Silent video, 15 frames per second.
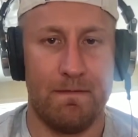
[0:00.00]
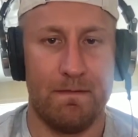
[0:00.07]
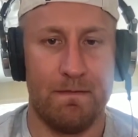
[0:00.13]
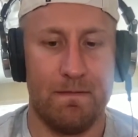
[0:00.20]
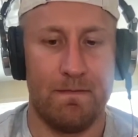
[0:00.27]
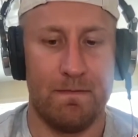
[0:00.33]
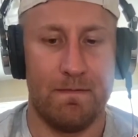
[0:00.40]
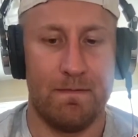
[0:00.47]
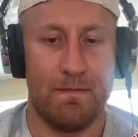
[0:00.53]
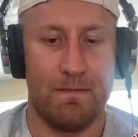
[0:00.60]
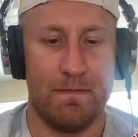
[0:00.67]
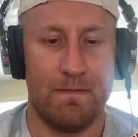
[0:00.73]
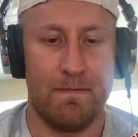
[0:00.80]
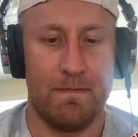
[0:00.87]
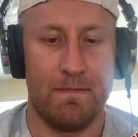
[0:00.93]

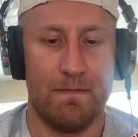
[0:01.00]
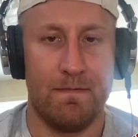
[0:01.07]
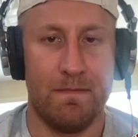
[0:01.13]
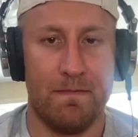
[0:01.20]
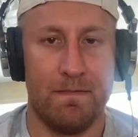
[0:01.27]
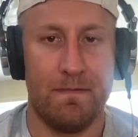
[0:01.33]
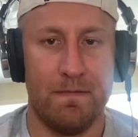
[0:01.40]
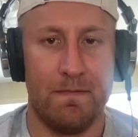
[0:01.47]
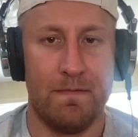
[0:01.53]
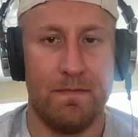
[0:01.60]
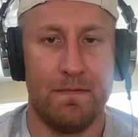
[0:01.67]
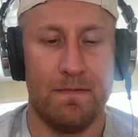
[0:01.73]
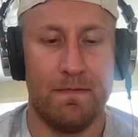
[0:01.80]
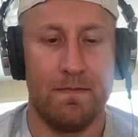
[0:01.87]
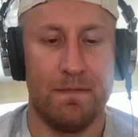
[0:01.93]

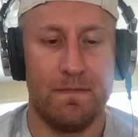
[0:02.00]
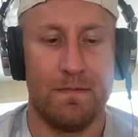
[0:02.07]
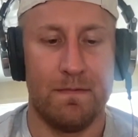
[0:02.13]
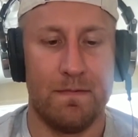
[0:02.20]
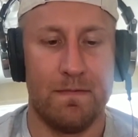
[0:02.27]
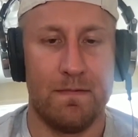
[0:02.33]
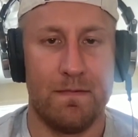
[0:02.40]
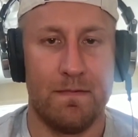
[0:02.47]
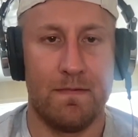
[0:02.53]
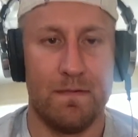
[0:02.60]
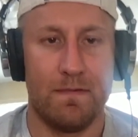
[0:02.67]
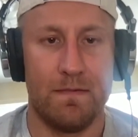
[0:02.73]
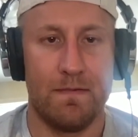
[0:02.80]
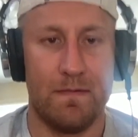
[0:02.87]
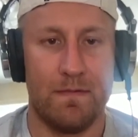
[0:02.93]

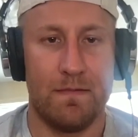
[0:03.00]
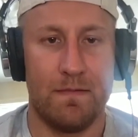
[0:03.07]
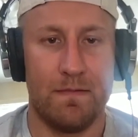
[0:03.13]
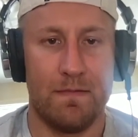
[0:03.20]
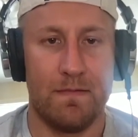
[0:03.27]
[no speech]